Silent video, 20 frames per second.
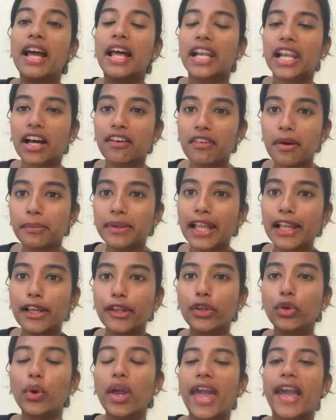Now I'm
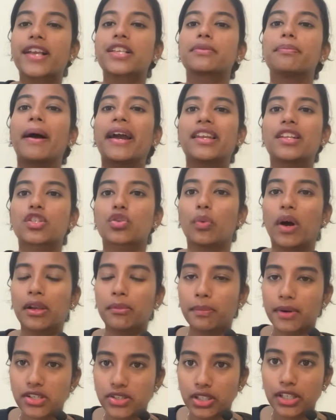telling you X minus 1%
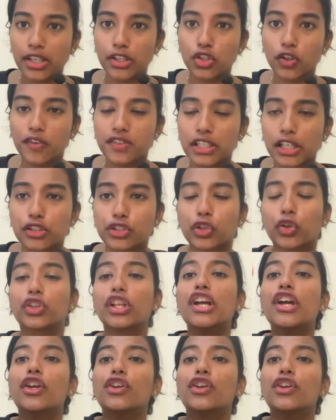of sales growth.